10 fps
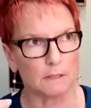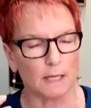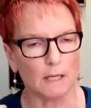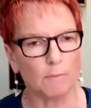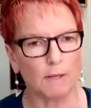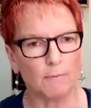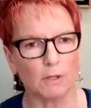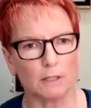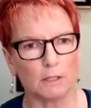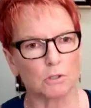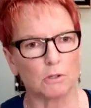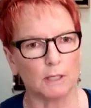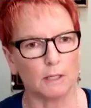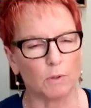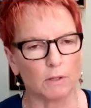taking people on a
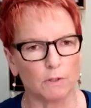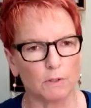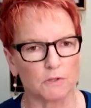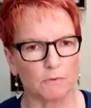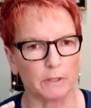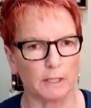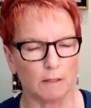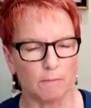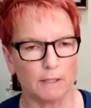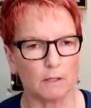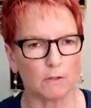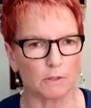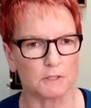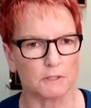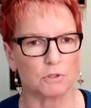journey, whether it's through an email
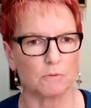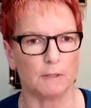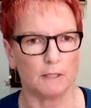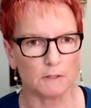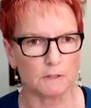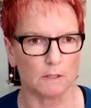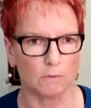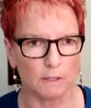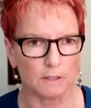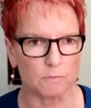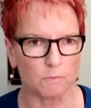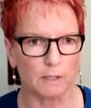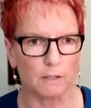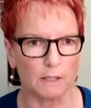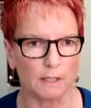or a social media sequence,
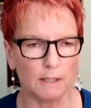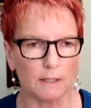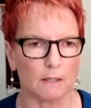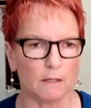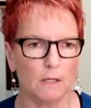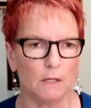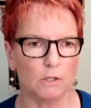where again,